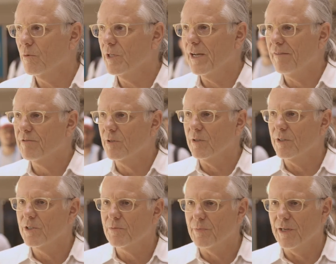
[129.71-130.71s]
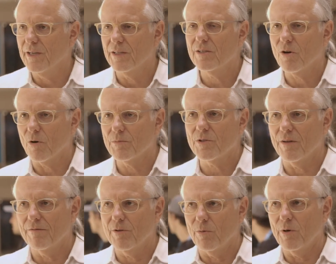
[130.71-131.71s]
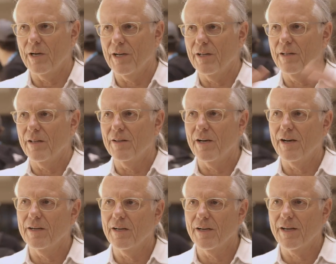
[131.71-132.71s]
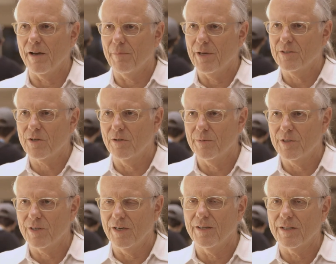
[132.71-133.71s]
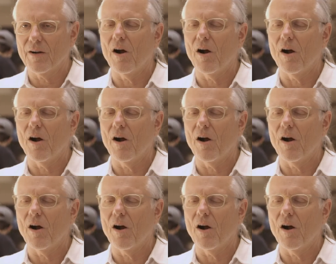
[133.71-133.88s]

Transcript: We definitely speak in terms of the way that a campaign is going to be seen in the